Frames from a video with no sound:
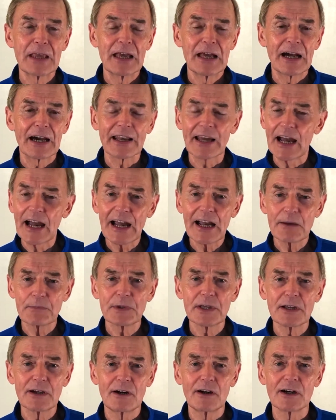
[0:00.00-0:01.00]
And a
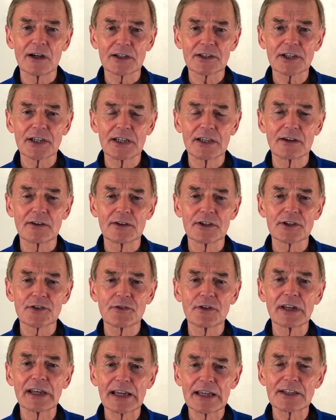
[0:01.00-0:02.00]
happy heart here is
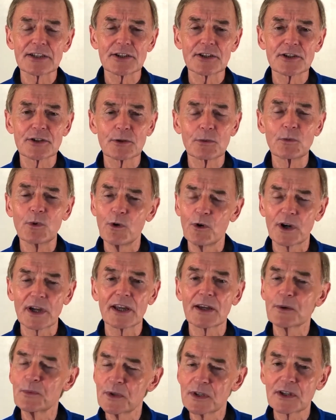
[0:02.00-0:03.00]
related to
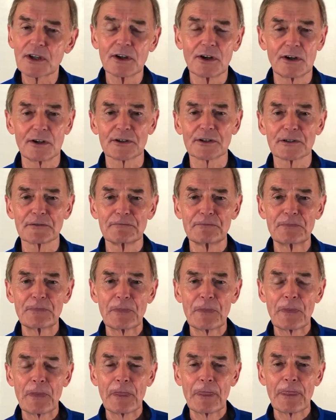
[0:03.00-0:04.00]
walking with God.
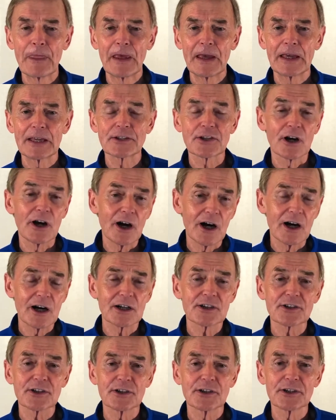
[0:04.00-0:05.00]
It's a
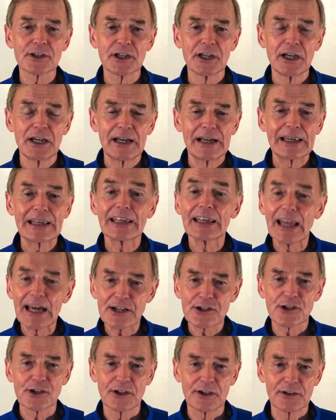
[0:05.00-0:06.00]
heart at
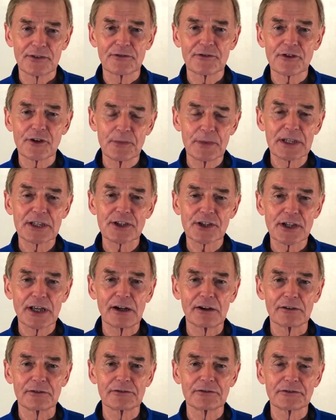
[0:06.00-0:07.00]
leisure from
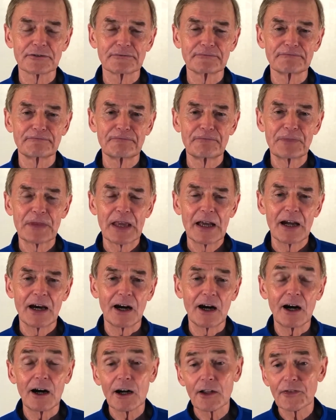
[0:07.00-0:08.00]
itself, a
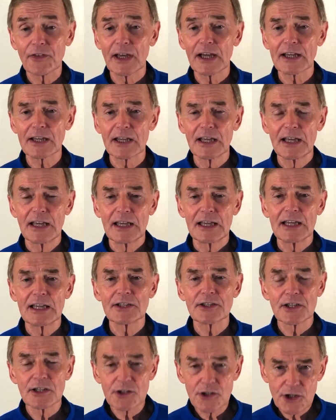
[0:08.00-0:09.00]
heart that
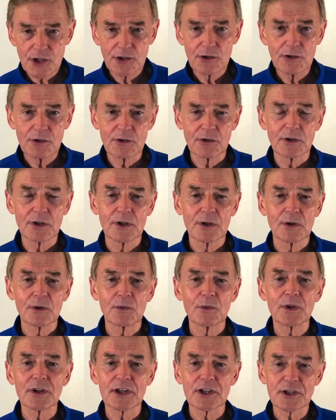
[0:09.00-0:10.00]
is in tune
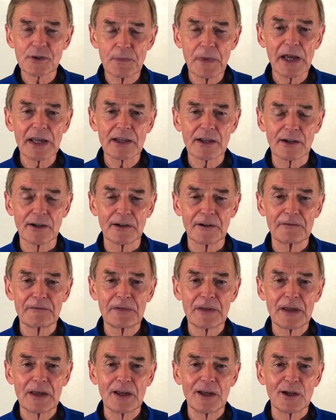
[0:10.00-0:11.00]
with its maker,
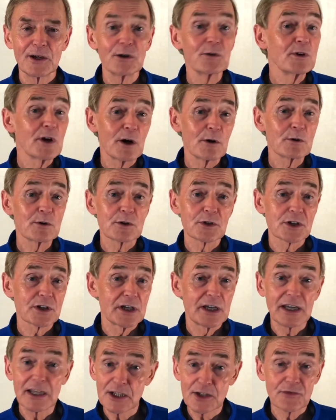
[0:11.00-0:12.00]
who knows
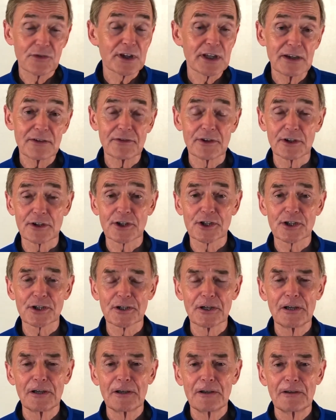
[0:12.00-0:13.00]
his forgiveness,
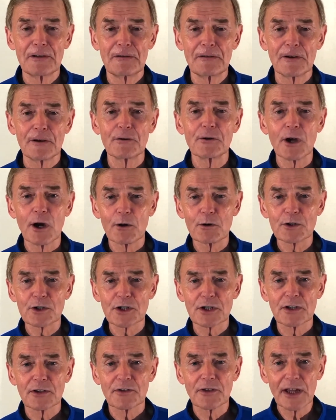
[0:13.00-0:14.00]
who
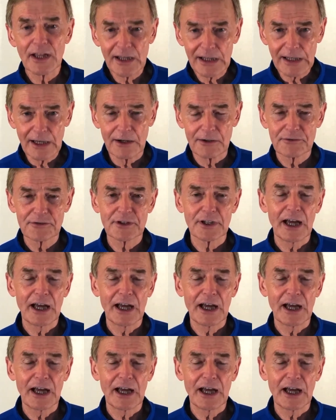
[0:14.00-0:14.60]
knows they're loved